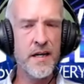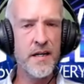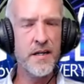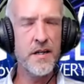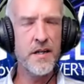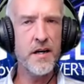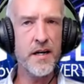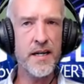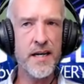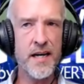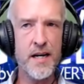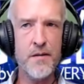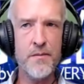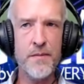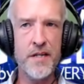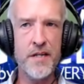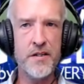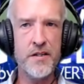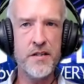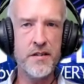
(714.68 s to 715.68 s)
I kind of
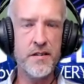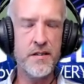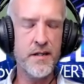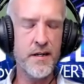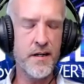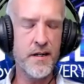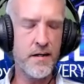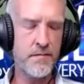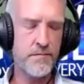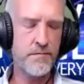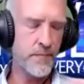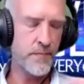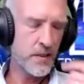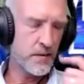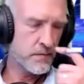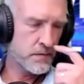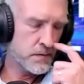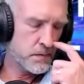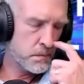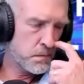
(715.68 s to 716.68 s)
mentioned, I
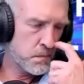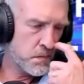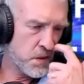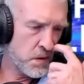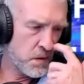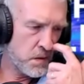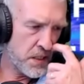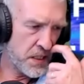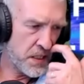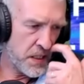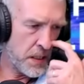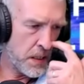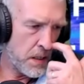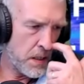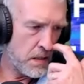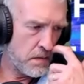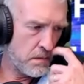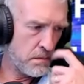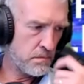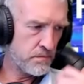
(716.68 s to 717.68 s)
was thinking
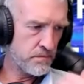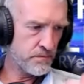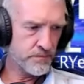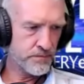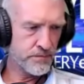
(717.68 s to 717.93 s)
on